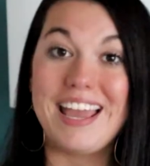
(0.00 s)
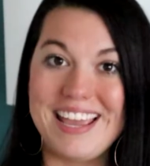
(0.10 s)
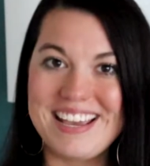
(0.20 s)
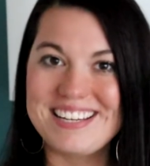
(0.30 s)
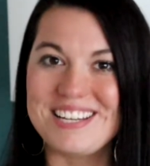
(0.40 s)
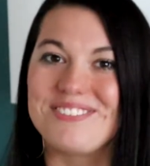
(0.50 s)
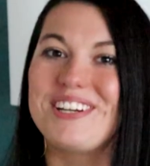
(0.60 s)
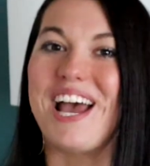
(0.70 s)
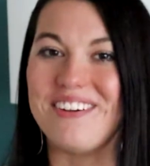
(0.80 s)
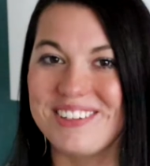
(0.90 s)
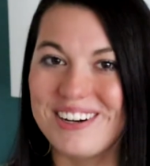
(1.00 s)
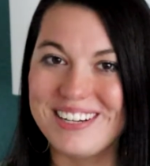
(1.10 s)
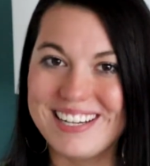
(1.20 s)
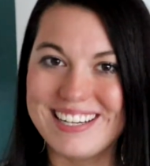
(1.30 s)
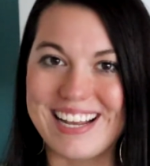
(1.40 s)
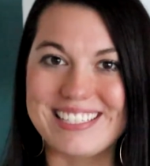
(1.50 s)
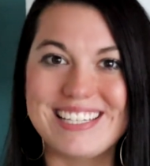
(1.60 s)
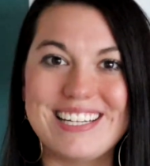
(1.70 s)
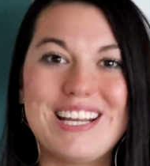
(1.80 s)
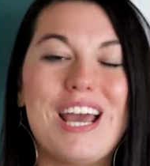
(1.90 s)
And if we haven't already
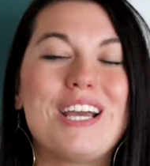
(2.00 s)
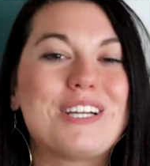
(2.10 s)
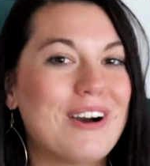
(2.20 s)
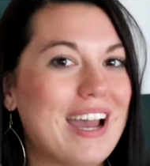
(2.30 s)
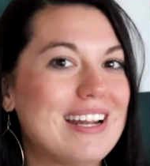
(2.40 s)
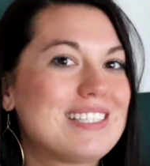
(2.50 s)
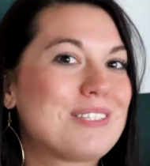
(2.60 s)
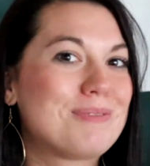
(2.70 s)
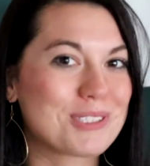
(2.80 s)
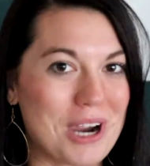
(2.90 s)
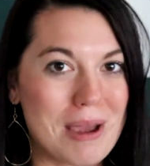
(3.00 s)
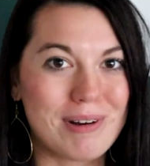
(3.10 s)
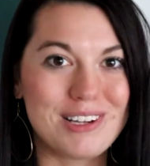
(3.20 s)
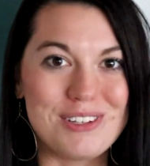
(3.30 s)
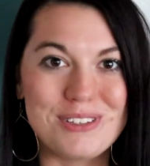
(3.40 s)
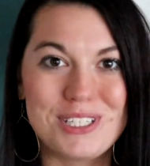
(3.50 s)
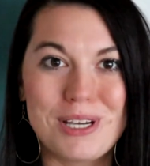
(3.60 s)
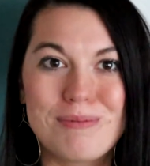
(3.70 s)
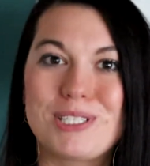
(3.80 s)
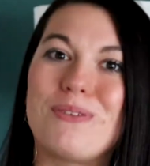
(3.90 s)
connected, go ahead and subscribe on
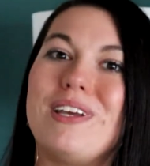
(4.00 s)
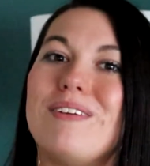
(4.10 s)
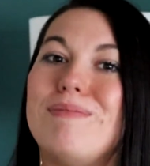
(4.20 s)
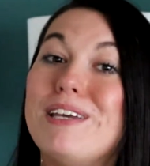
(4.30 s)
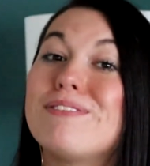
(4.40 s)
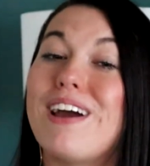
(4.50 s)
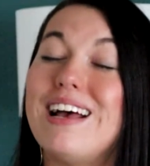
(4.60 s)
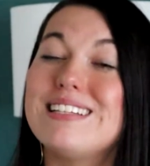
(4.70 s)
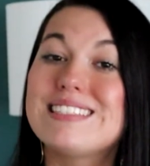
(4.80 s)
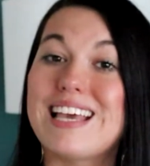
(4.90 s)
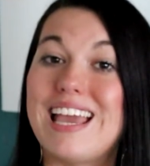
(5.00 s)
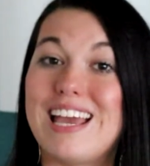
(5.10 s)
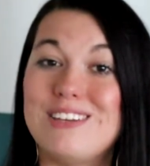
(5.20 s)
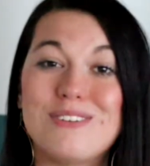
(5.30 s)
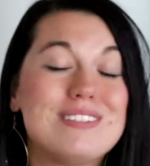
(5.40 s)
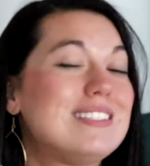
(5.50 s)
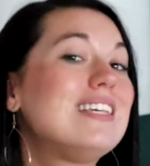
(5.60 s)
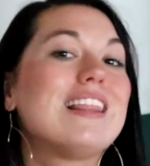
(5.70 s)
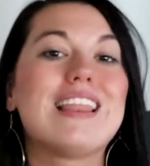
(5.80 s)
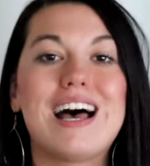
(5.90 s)
YouTube so we can be friends and you can
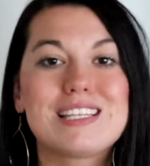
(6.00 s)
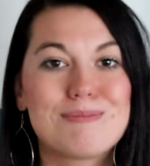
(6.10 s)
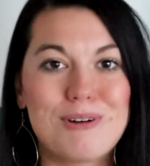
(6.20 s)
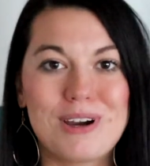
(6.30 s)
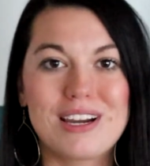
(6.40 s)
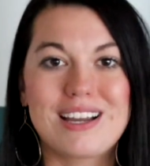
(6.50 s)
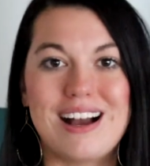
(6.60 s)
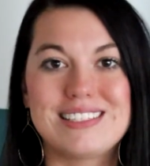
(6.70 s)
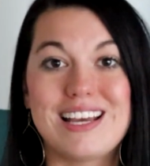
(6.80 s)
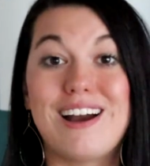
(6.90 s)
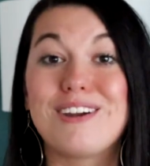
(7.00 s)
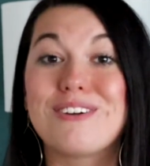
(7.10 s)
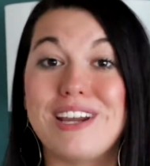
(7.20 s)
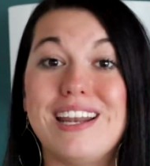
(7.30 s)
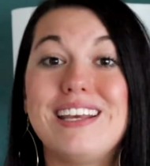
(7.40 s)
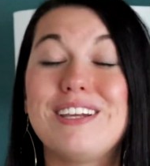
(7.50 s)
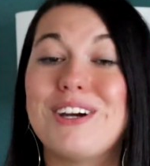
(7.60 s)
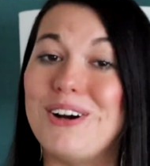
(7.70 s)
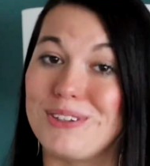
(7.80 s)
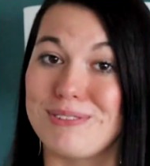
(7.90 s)
see lots more content on creating
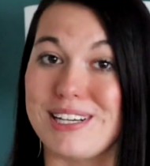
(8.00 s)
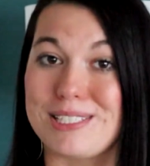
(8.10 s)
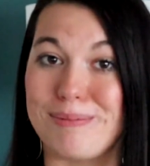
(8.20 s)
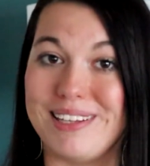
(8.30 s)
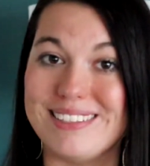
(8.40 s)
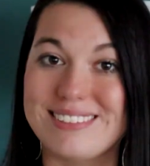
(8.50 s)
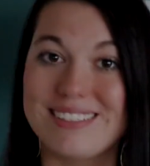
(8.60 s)
your own recipes.